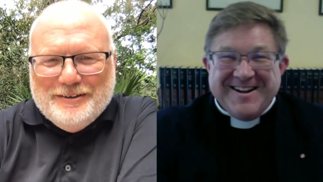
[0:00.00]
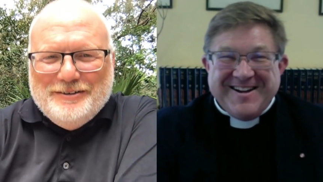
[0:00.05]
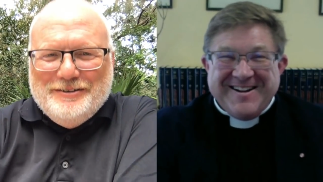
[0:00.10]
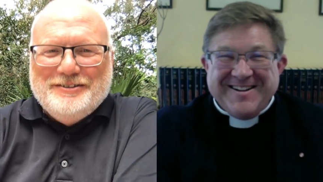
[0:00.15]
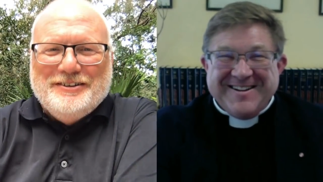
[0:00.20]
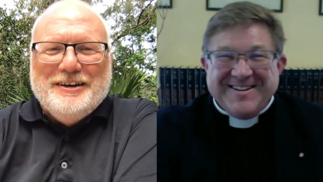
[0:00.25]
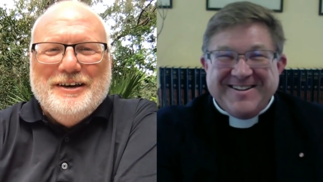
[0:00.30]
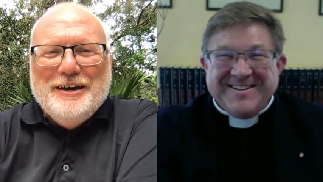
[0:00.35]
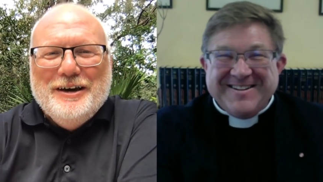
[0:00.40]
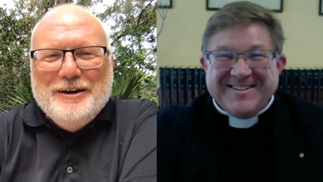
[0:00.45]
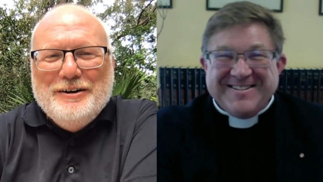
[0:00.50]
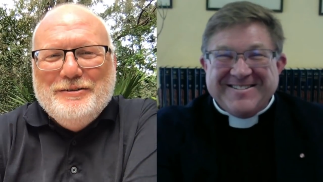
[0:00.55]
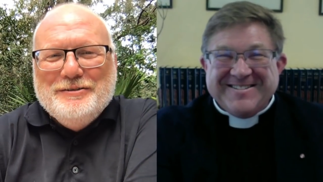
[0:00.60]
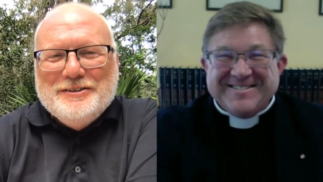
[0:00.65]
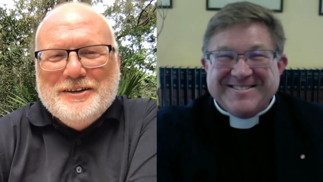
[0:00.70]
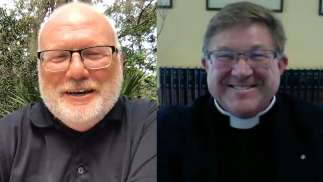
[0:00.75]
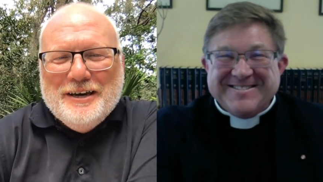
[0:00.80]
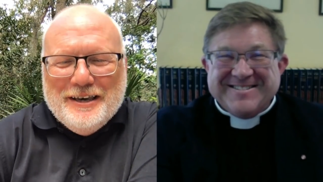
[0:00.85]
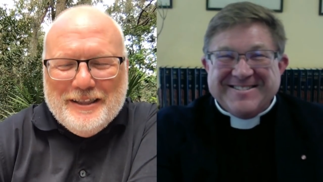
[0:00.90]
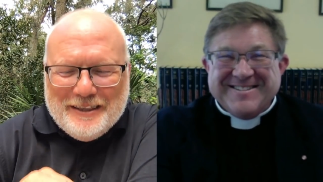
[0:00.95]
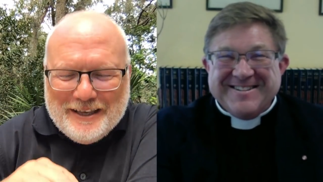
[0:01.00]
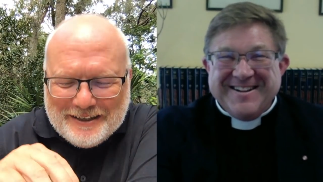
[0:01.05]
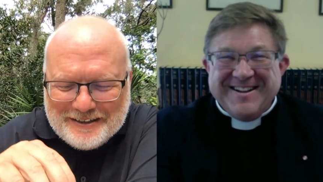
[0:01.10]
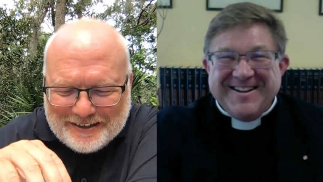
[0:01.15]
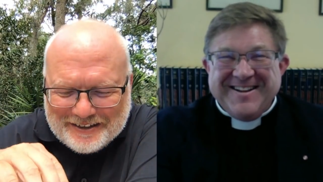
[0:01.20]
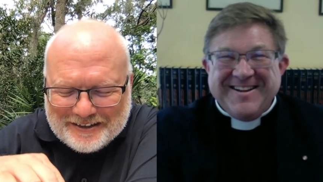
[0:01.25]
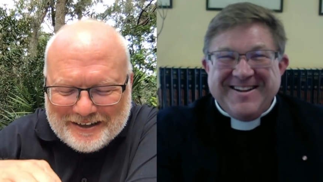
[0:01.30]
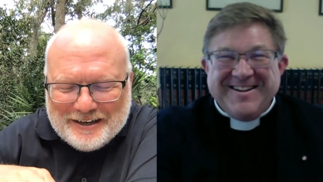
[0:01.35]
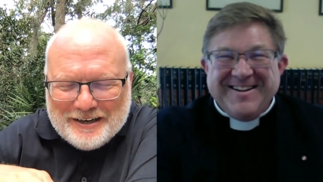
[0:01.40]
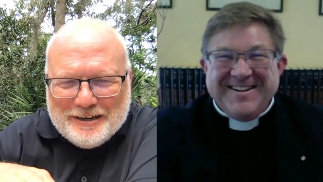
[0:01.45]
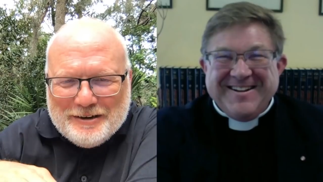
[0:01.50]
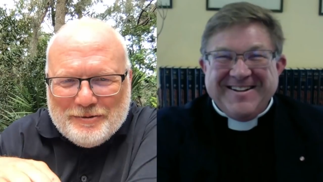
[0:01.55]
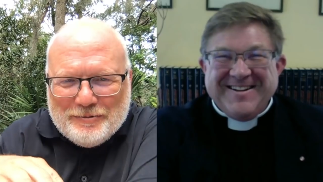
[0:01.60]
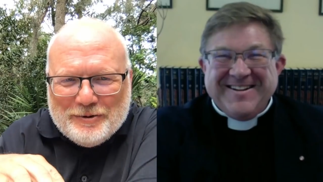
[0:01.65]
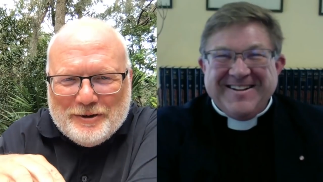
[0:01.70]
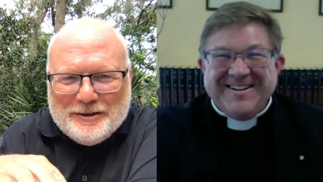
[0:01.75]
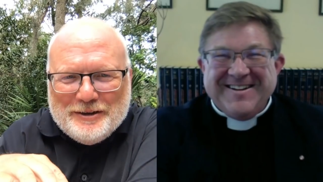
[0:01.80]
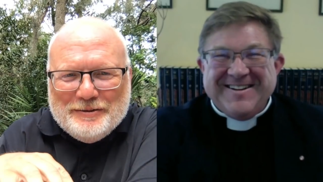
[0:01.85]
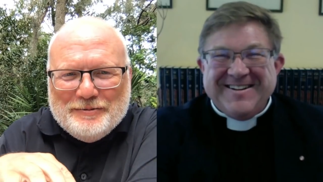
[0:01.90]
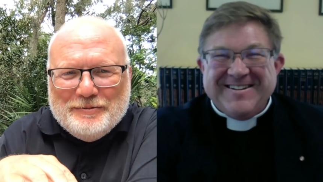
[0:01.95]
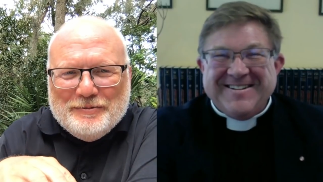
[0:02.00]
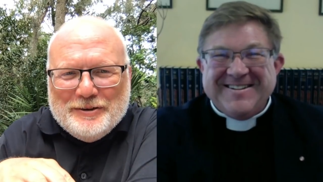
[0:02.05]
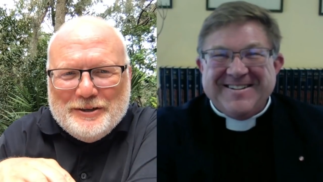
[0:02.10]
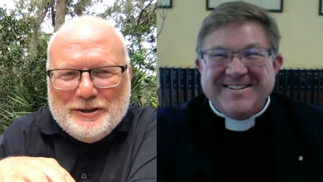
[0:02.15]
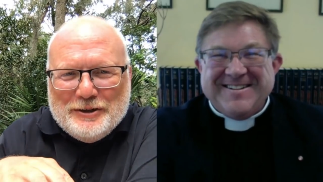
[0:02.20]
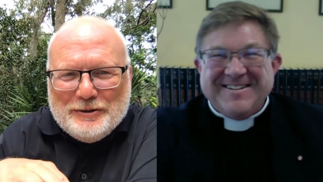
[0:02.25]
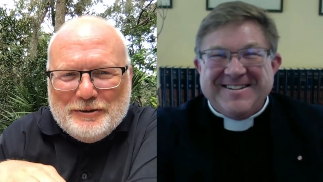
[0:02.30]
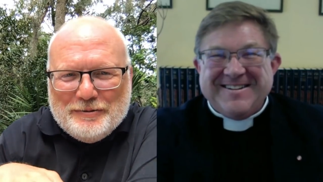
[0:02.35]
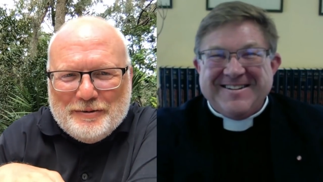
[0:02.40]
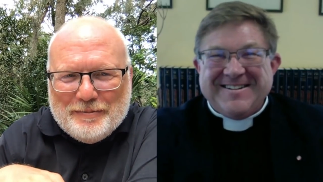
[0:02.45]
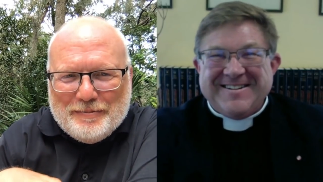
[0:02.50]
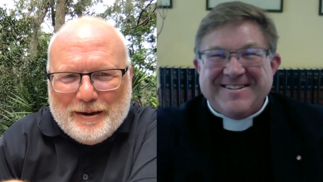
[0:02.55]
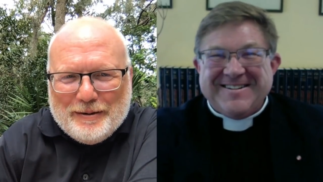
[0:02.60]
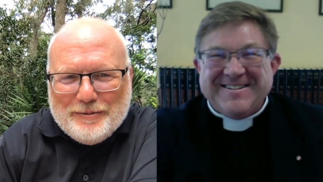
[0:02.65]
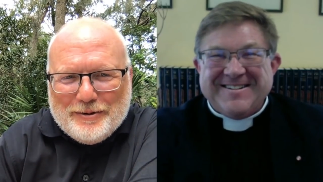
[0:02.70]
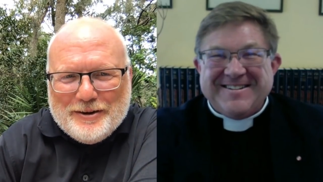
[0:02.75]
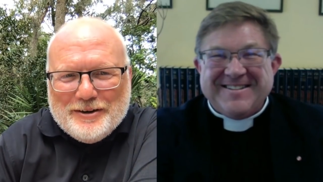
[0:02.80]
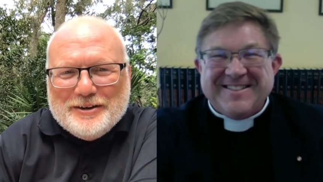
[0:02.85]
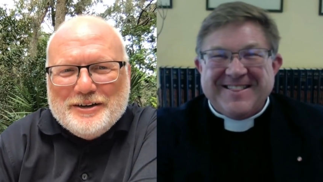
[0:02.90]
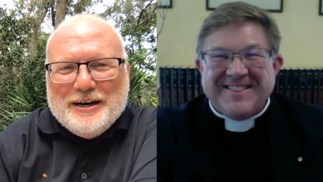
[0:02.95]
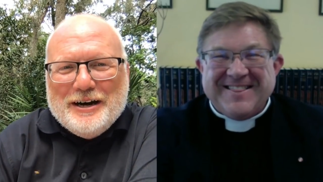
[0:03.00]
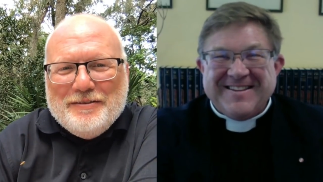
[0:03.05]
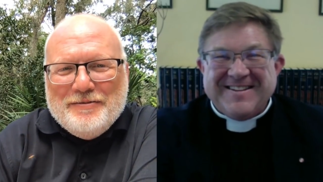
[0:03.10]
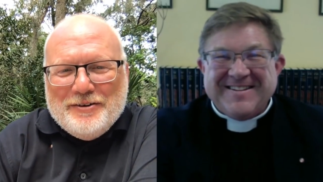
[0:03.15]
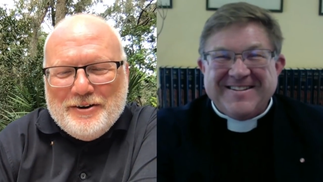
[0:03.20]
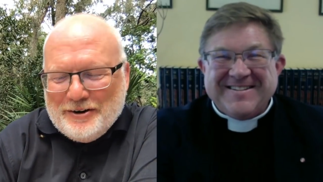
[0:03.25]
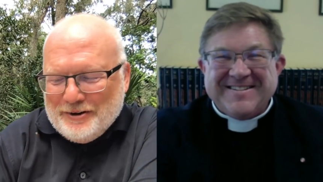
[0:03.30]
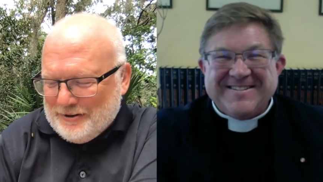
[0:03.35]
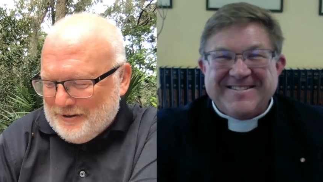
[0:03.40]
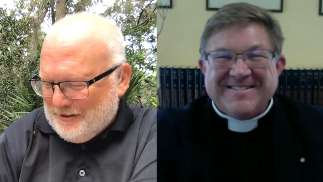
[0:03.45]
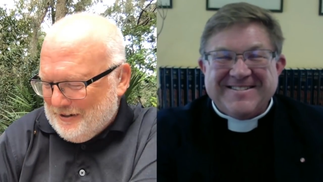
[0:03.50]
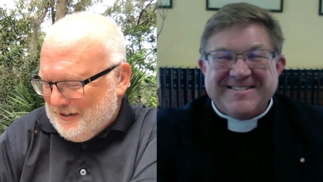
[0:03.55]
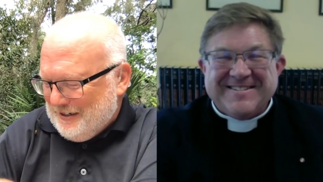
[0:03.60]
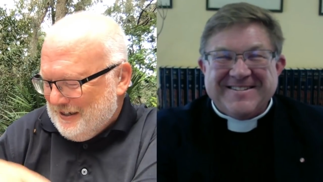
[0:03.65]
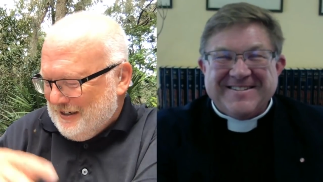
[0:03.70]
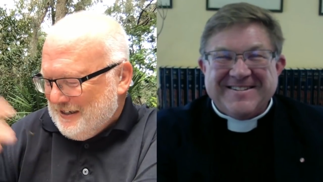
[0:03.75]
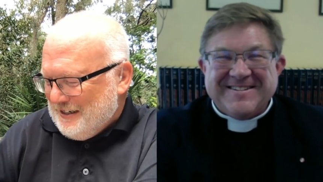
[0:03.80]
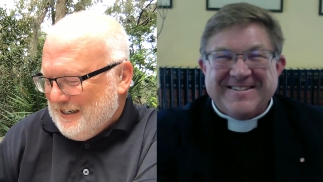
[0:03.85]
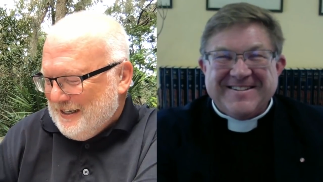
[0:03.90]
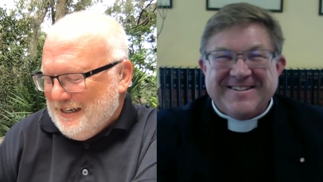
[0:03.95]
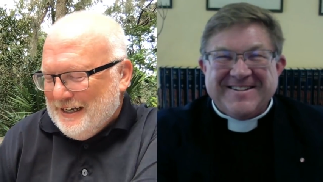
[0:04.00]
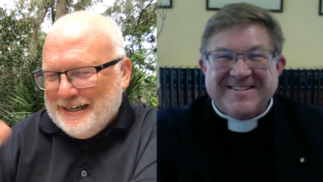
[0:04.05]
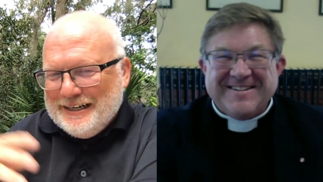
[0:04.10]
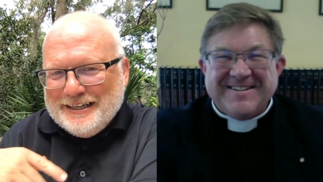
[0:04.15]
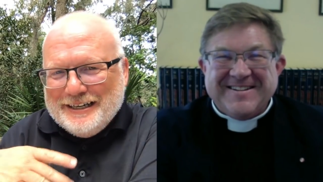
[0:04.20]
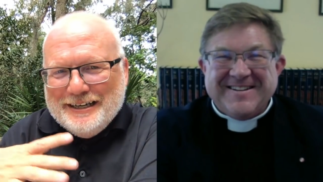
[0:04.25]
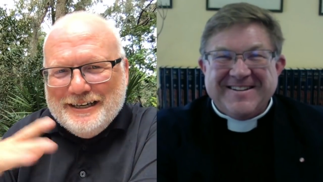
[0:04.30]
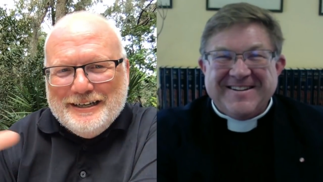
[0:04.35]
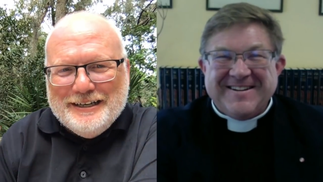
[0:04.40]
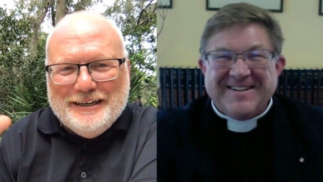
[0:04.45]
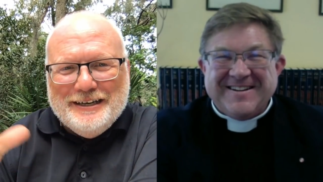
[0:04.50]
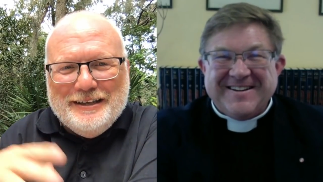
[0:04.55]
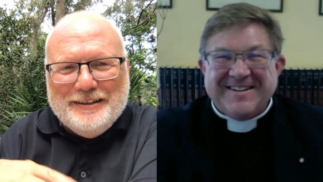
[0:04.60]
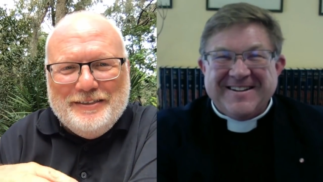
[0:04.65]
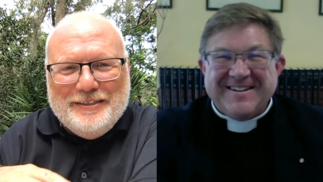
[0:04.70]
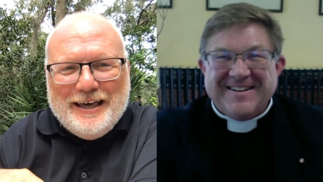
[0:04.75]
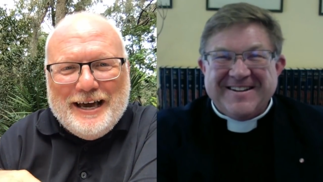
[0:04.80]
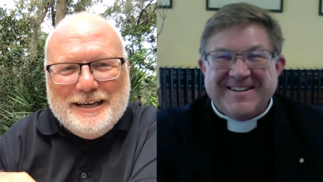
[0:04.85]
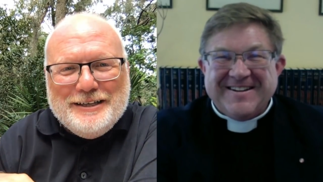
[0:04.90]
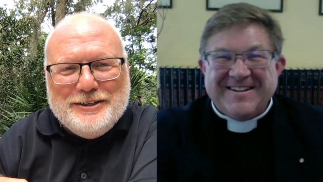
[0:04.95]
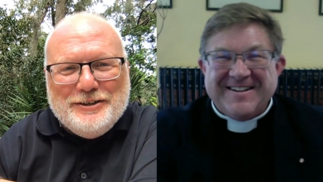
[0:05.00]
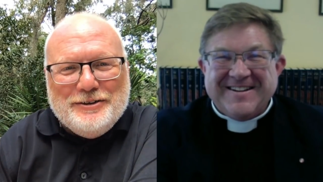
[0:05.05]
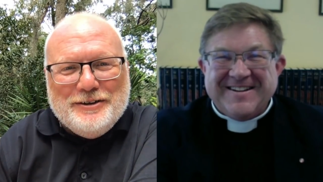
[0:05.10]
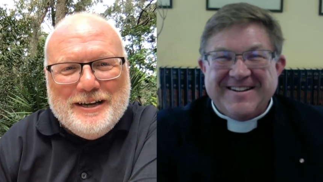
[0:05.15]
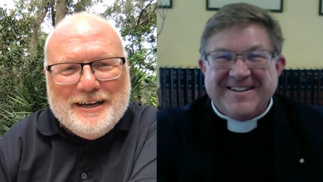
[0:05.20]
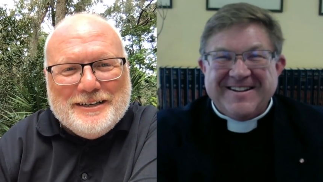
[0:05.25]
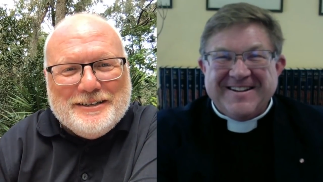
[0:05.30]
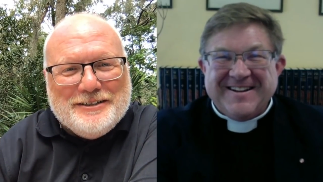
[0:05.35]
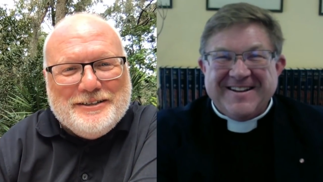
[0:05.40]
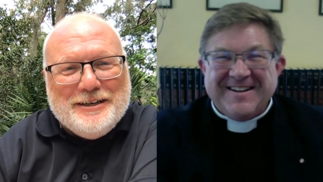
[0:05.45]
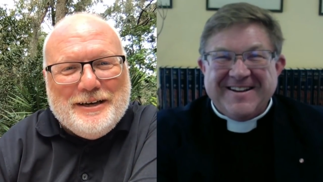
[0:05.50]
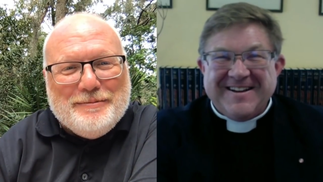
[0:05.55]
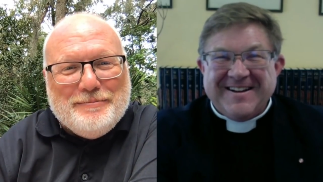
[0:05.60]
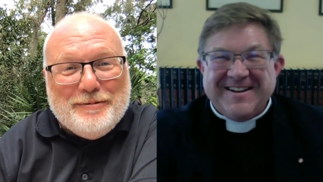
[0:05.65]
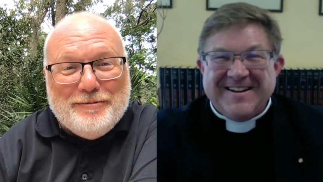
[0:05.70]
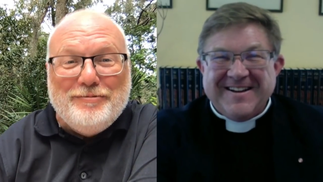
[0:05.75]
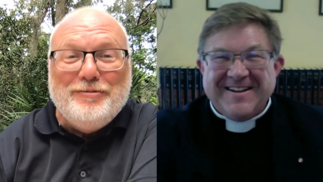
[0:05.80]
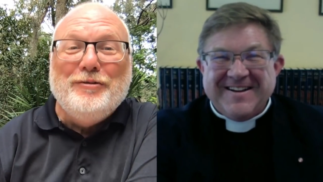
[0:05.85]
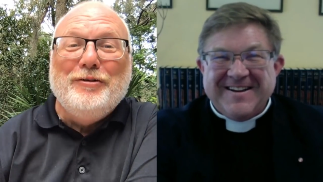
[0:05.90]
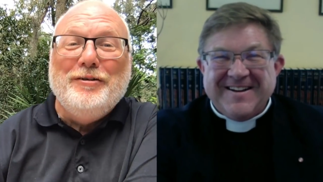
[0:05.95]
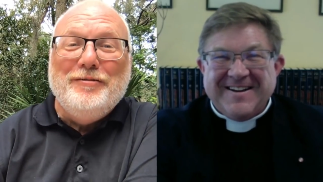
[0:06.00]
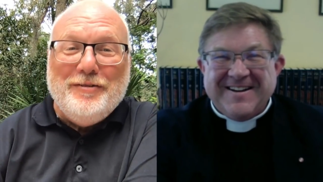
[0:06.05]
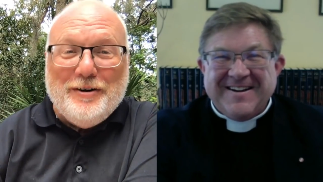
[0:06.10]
Speaker 1: who's who's that's a when when you're a Republican governor in Connecticut, that's your next step before